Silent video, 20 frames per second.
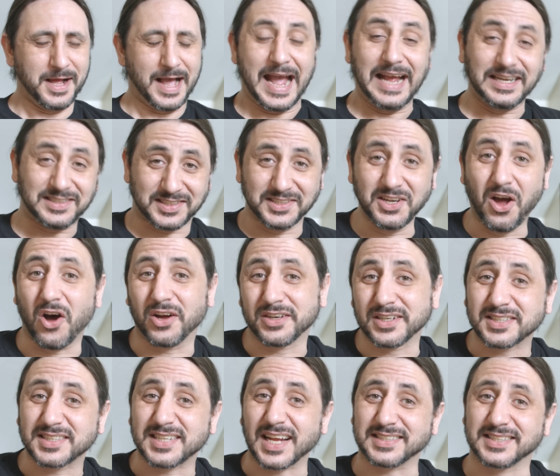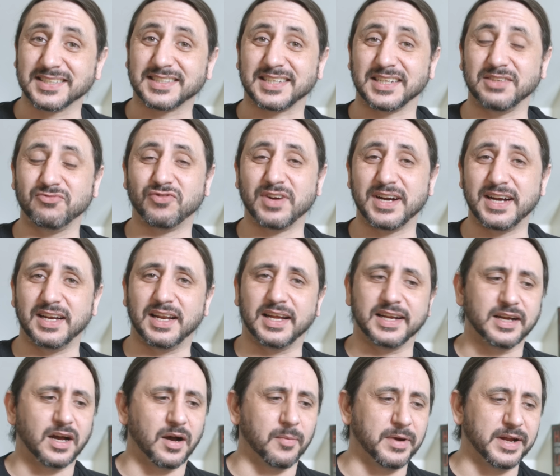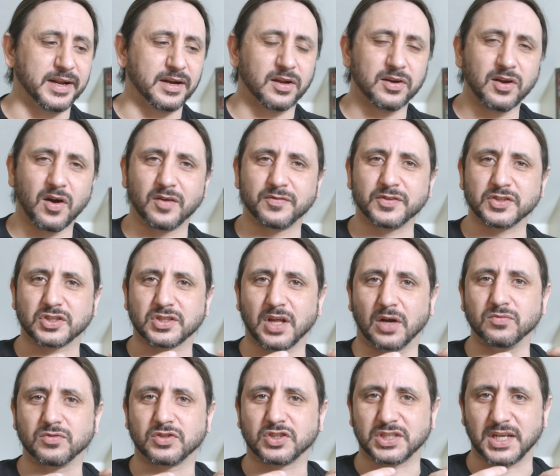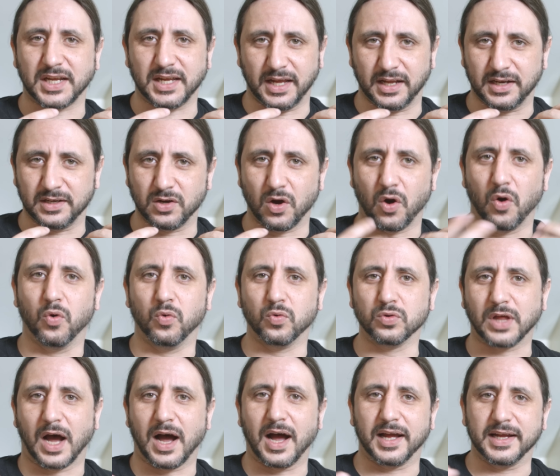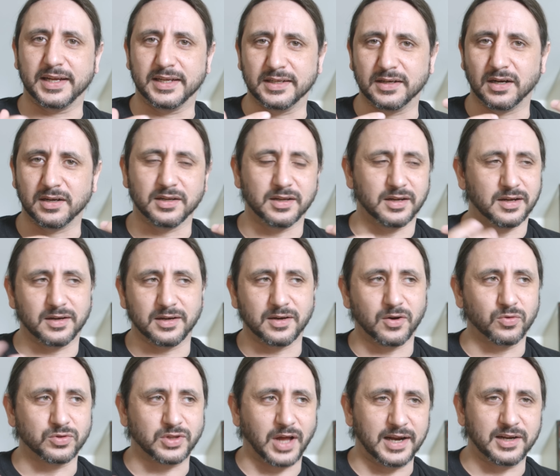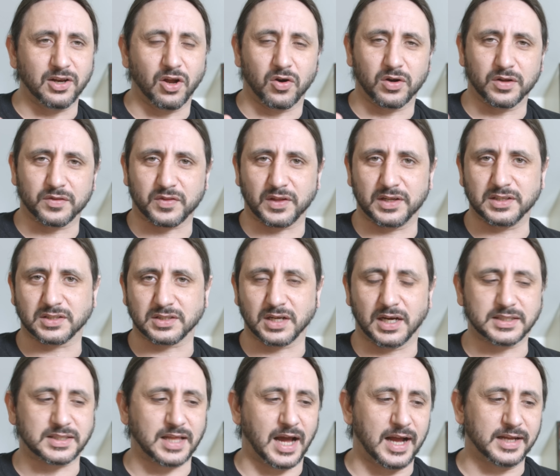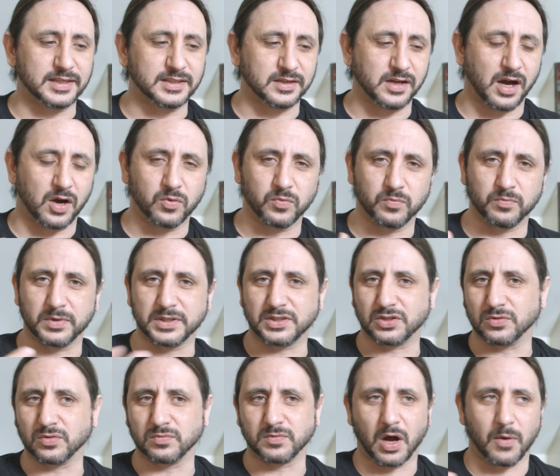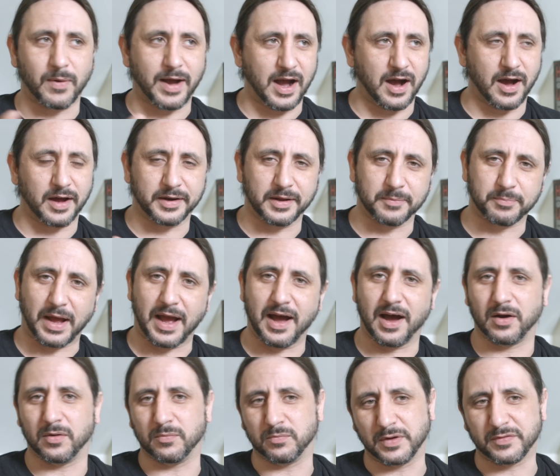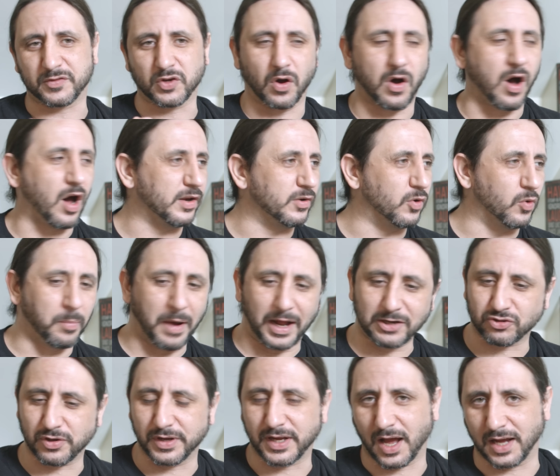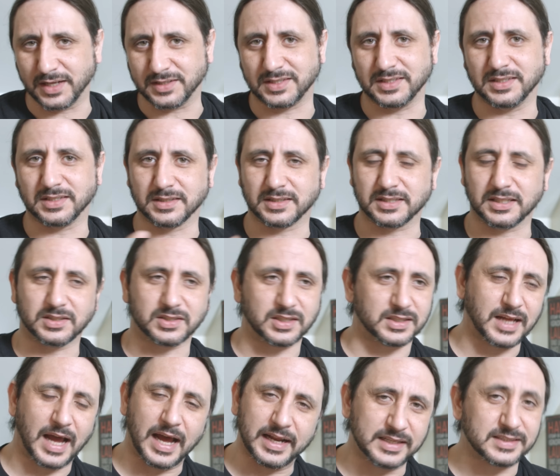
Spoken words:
It's not a necessity, really. I mean, a lot of us don't sit in all day long and things like that. You know, when we do go out and about and we've got our little battery cases and things like that, and